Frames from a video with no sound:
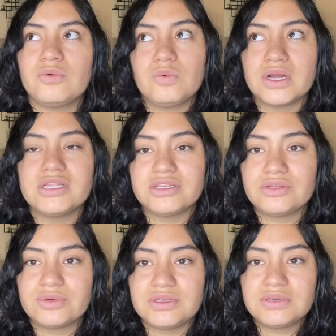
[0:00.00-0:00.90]
want to
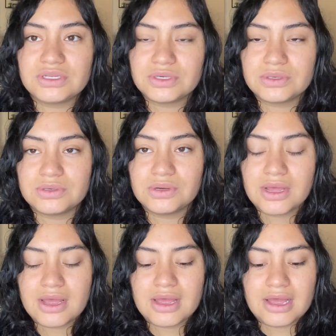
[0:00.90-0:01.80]
switch to
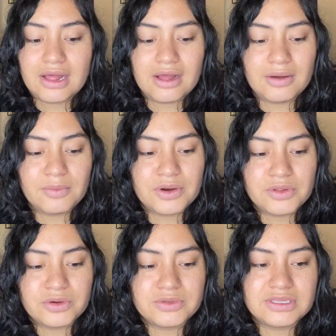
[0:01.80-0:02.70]
one of
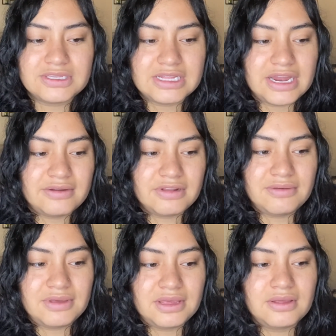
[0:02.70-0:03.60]
those instead of
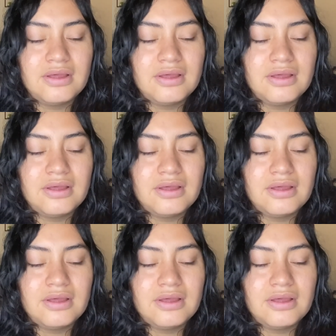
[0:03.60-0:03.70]
leaving